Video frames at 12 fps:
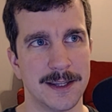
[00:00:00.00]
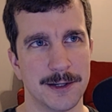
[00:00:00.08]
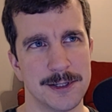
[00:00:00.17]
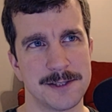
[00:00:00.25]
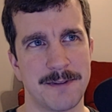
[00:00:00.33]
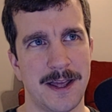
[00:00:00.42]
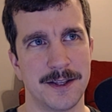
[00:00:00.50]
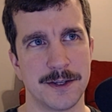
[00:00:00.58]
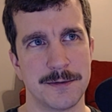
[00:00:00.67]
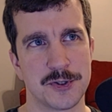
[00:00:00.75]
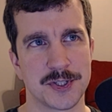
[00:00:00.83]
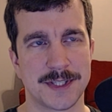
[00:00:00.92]
there is
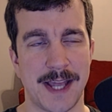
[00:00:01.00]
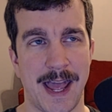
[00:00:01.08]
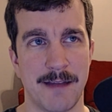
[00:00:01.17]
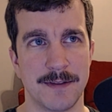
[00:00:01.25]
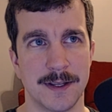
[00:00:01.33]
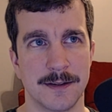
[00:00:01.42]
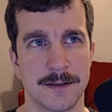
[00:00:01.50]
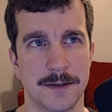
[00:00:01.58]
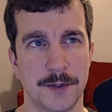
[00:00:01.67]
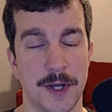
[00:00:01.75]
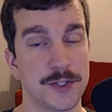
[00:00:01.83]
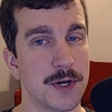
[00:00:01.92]
value in just having
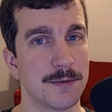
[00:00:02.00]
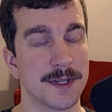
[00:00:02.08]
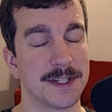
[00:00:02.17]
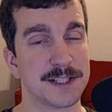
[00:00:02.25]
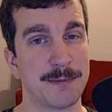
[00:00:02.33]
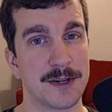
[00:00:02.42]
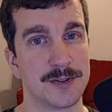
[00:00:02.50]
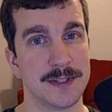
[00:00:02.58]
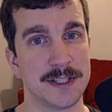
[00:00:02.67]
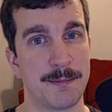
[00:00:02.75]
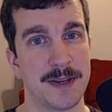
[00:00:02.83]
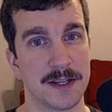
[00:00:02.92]
a token,
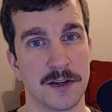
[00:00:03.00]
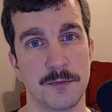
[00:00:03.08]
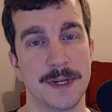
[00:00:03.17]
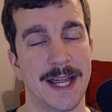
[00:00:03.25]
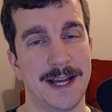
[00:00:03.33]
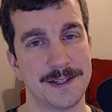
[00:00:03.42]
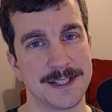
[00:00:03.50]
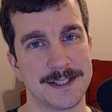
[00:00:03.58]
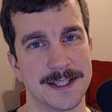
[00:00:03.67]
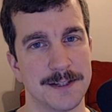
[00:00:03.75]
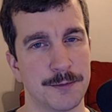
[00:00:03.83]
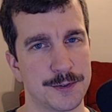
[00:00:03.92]
especially depending on what house
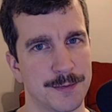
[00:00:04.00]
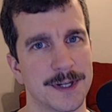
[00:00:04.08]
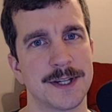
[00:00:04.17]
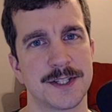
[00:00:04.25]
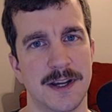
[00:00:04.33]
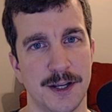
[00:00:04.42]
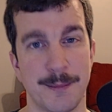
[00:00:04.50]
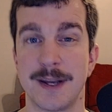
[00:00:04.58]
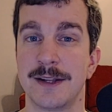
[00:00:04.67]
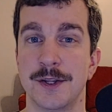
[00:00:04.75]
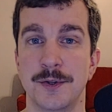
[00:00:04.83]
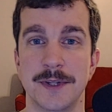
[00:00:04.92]
is in, which we're going to talk
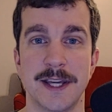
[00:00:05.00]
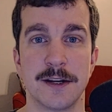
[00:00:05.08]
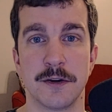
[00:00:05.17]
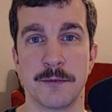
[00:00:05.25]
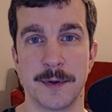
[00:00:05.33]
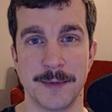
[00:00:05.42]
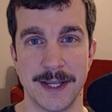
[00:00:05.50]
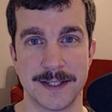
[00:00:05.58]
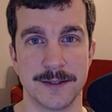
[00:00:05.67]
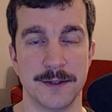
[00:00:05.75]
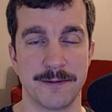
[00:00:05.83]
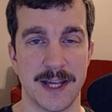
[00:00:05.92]
about a little later when we get
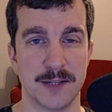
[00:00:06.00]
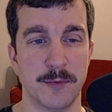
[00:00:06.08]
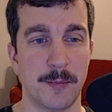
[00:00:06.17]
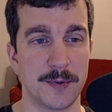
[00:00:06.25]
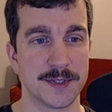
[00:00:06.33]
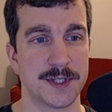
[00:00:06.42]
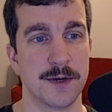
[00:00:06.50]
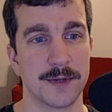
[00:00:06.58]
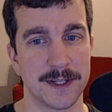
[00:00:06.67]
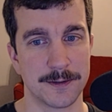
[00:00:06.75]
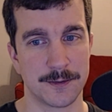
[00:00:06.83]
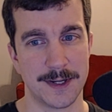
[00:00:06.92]
to Unfathomable's
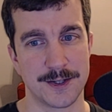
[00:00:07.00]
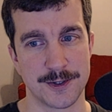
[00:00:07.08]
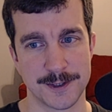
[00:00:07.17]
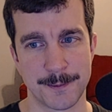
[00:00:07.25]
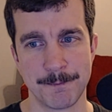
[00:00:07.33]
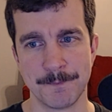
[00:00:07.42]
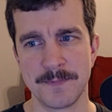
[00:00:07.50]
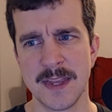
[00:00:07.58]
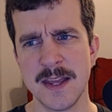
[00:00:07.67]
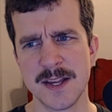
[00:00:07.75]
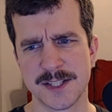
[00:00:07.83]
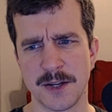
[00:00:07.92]
token creatures.
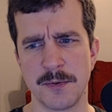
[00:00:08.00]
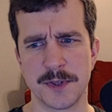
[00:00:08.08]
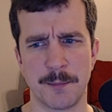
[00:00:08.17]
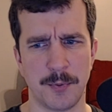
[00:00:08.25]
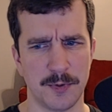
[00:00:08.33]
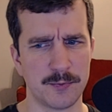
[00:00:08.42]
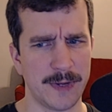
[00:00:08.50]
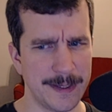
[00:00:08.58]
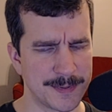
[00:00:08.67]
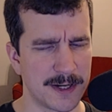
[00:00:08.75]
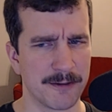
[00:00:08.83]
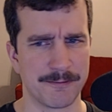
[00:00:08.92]
So the board
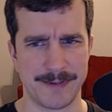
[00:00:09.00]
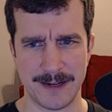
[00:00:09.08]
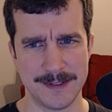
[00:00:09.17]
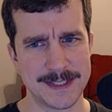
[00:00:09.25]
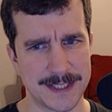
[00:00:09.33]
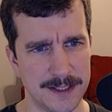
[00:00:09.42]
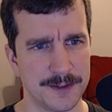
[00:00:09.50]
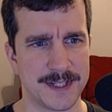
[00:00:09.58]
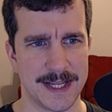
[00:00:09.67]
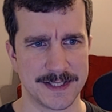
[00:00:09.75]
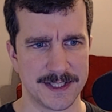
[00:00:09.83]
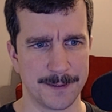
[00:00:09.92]
wipes are very skill
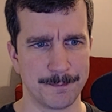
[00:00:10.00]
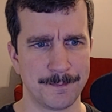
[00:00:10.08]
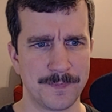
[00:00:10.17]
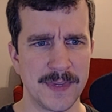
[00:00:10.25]
testing,